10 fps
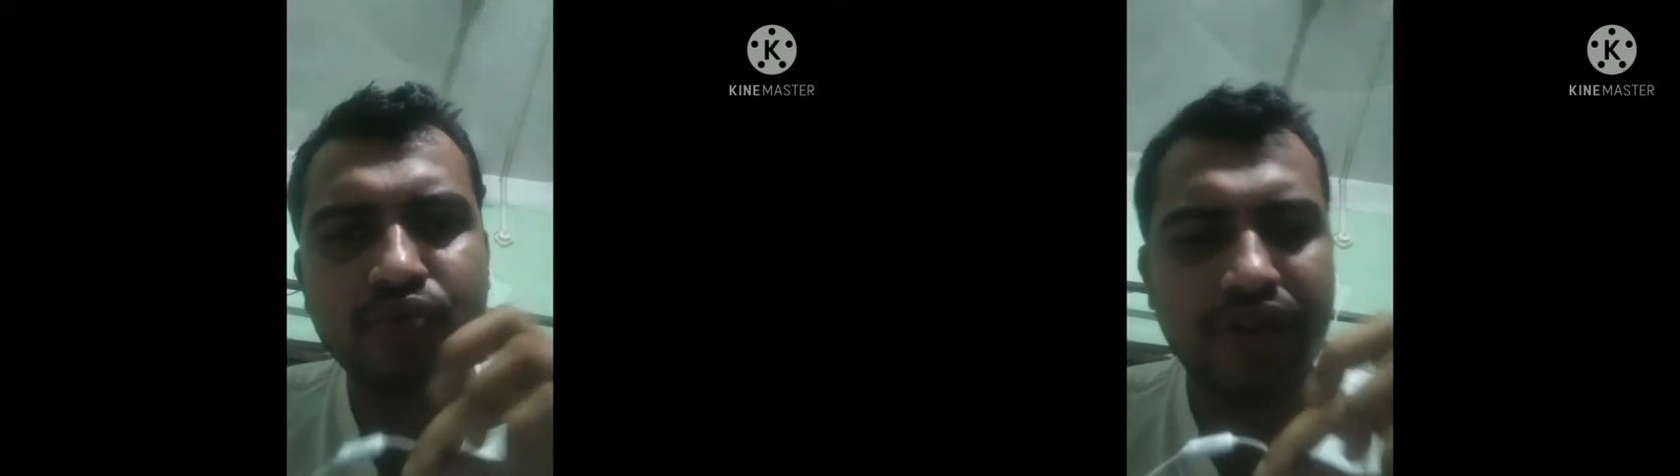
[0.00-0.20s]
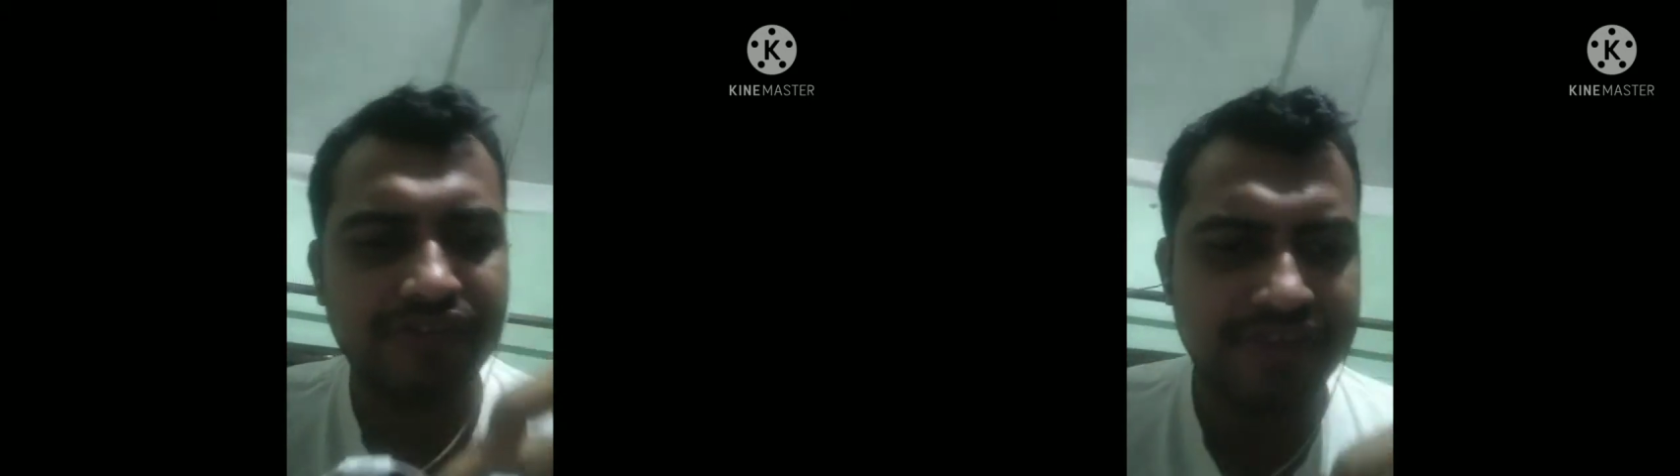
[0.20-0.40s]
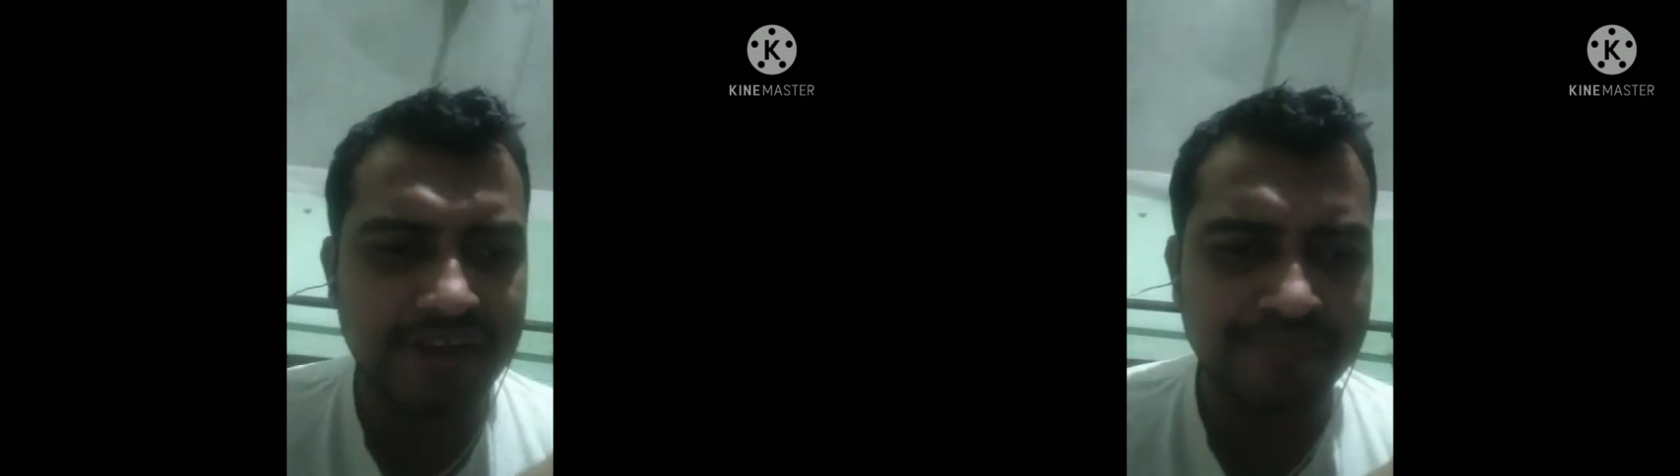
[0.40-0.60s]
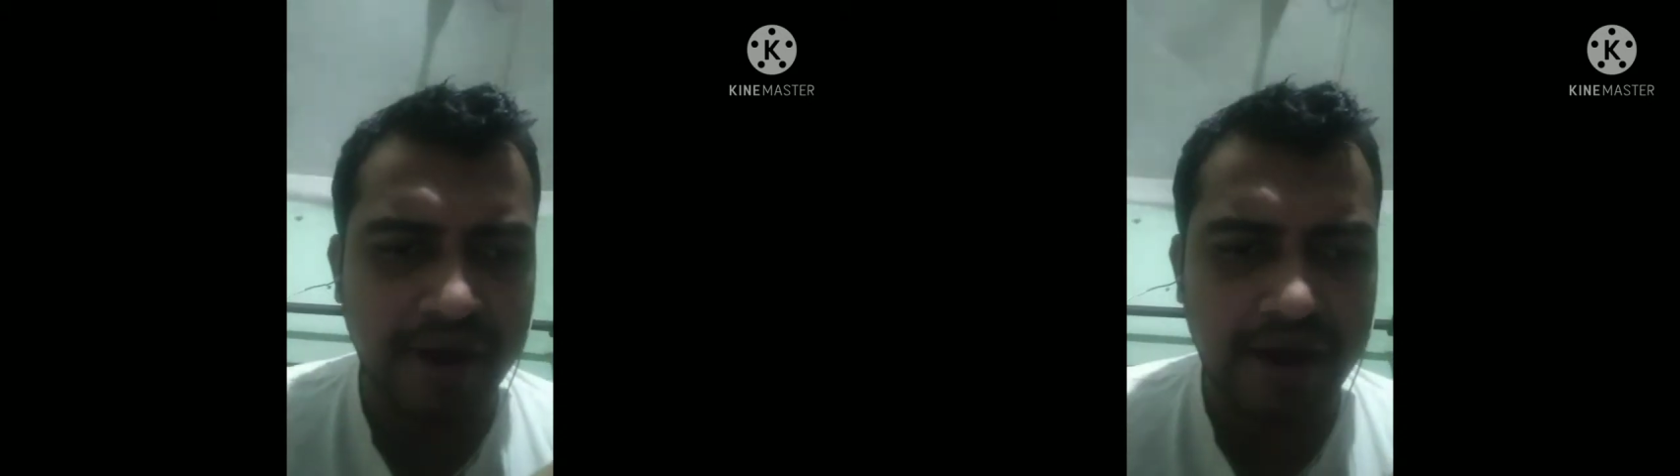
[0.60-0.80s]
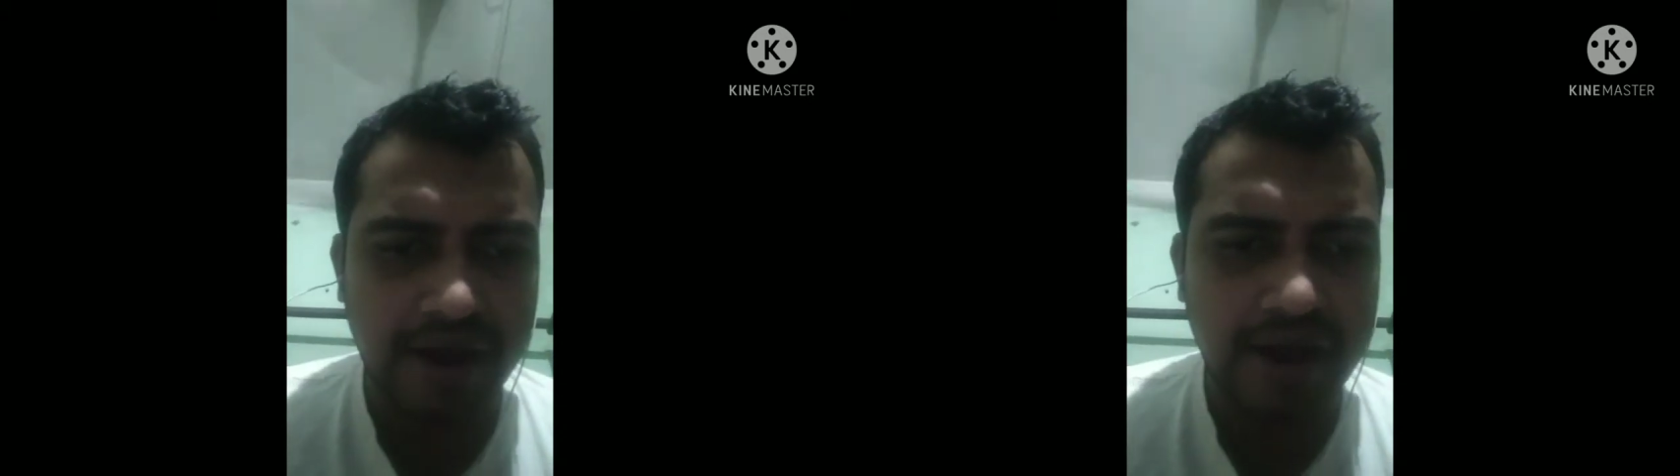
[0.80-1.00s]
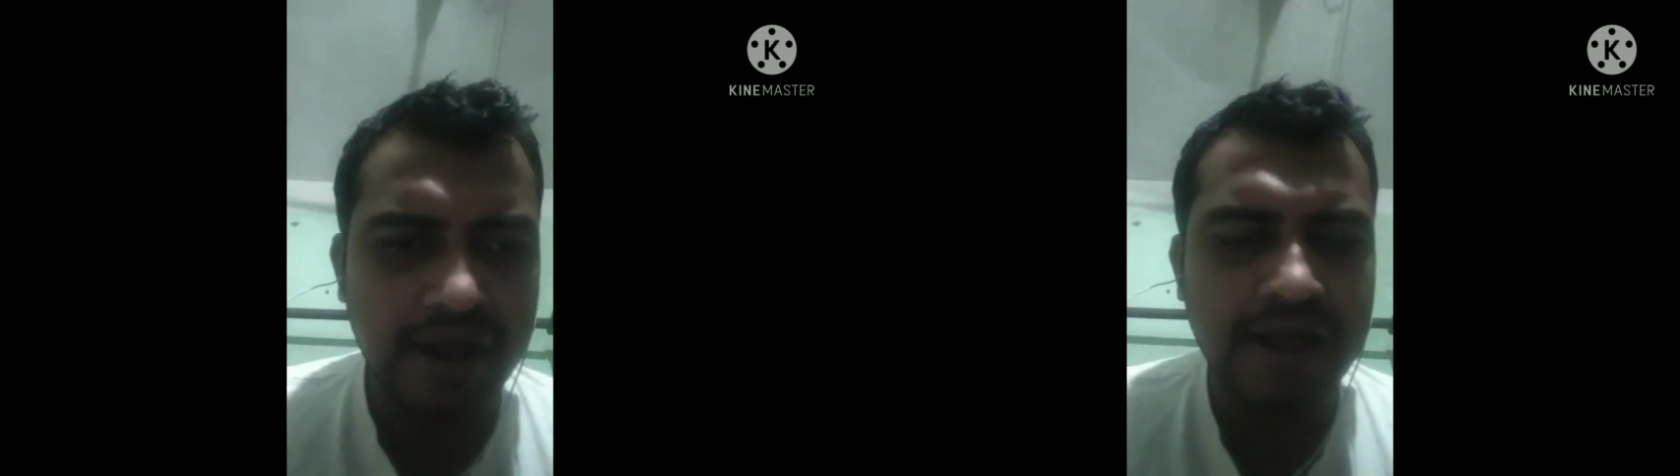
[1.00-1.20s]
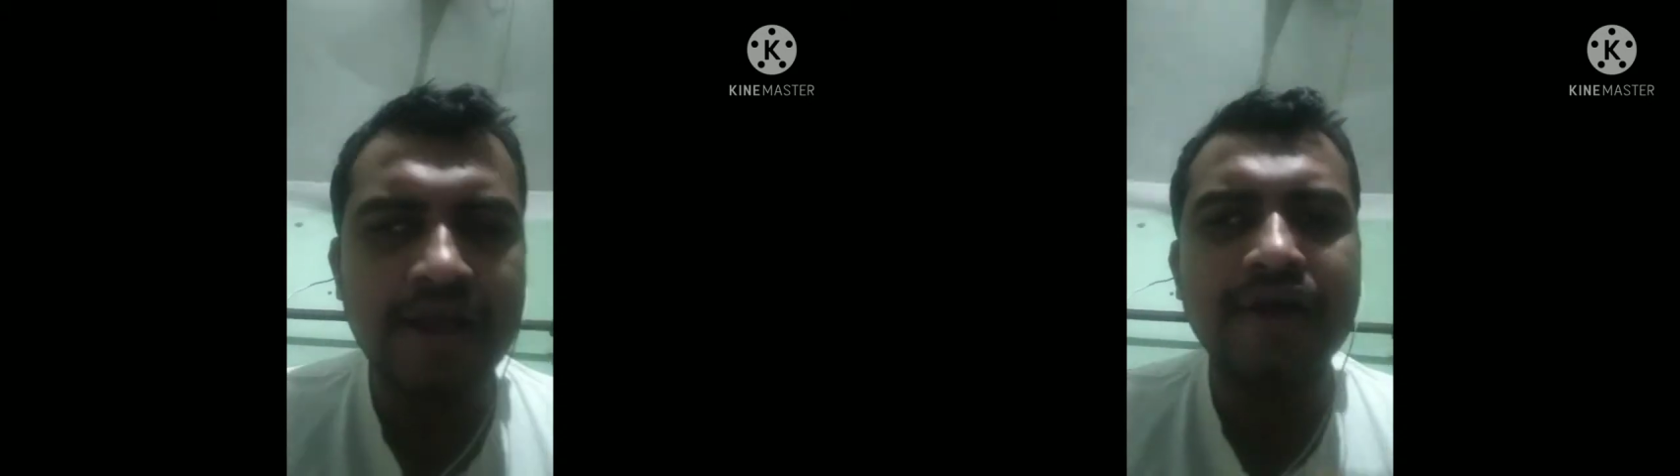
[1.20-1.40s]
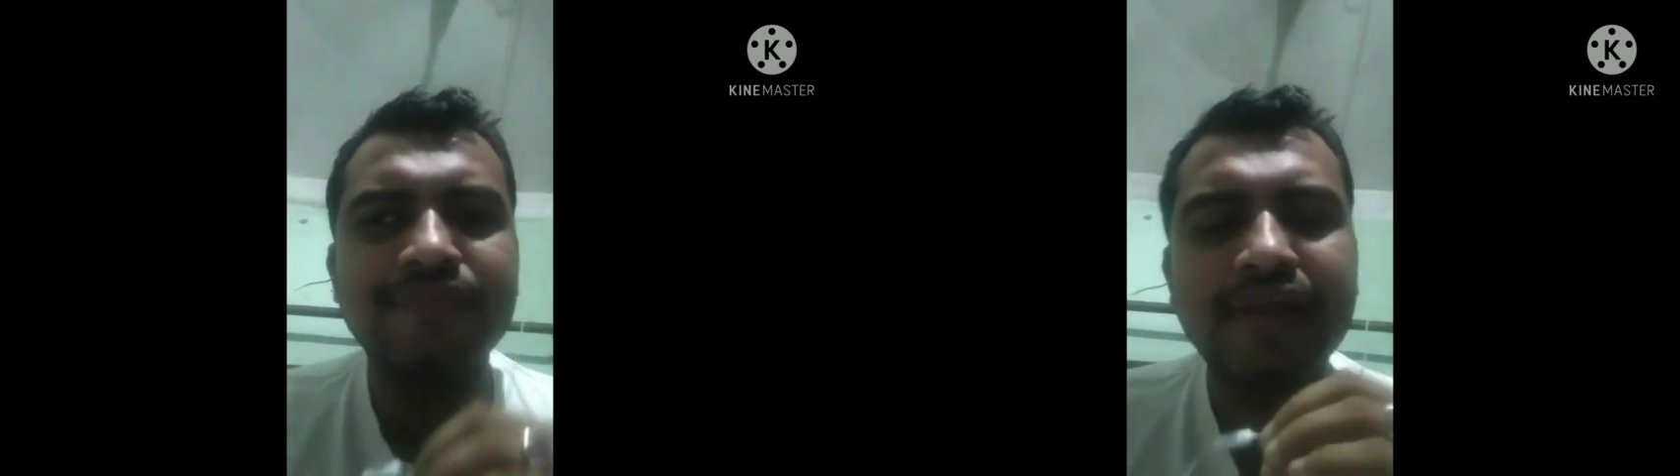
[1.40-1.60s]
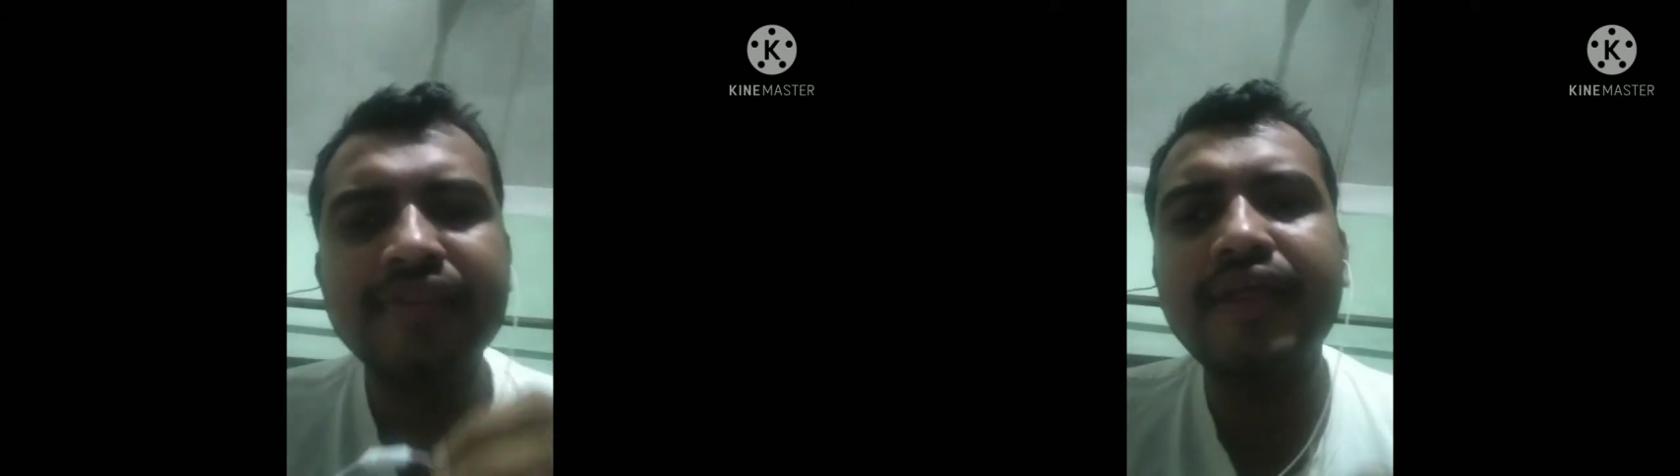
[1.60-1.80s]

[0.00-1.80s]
the stigma, then